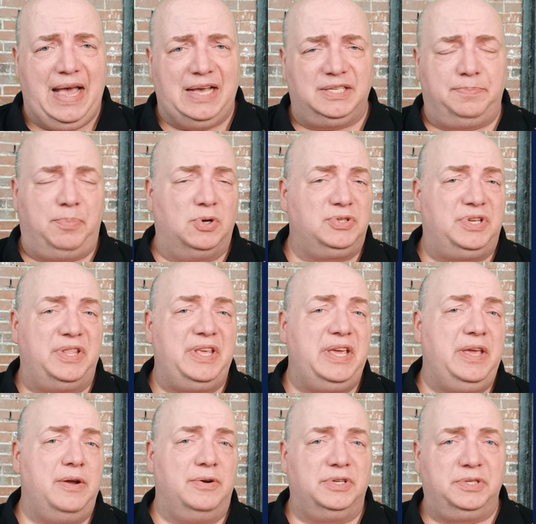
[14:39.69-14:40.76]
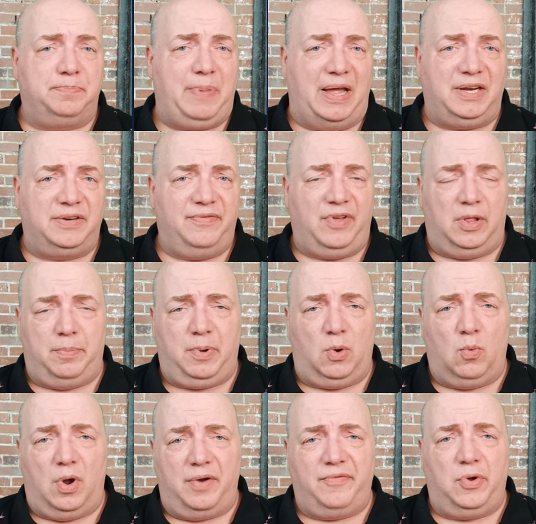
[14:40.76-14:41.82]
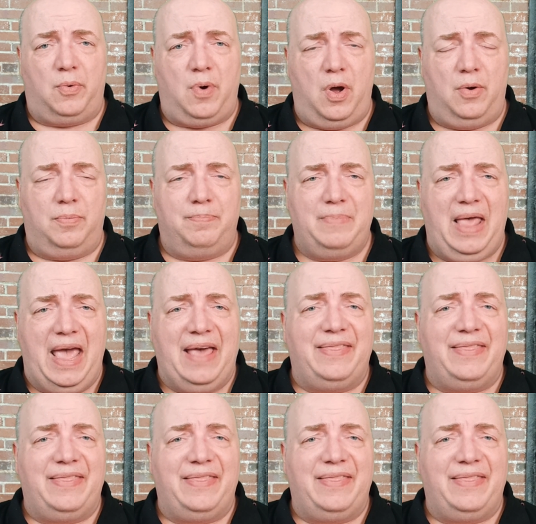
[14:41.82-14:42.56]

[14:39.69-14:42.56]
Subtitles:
as opposed to the years spent developing one of your own.